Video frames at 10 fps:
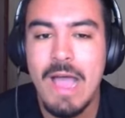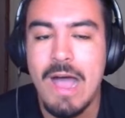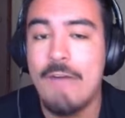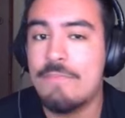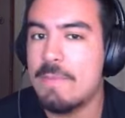
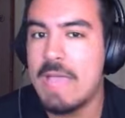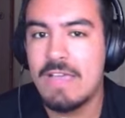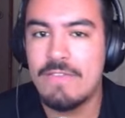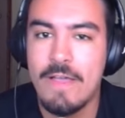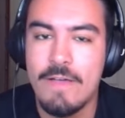off the
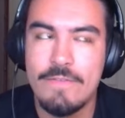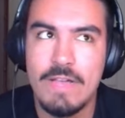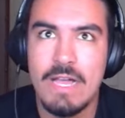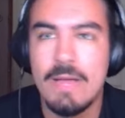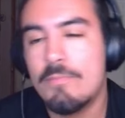back
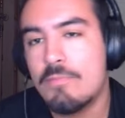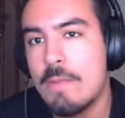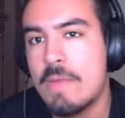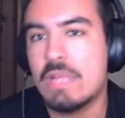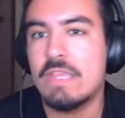of
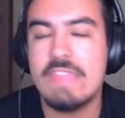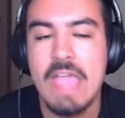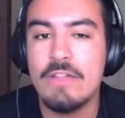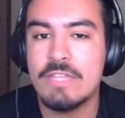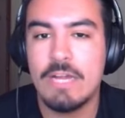primarily the
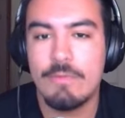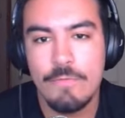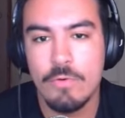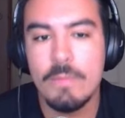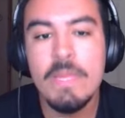healthcare
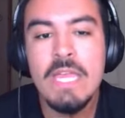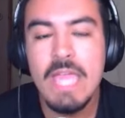reform.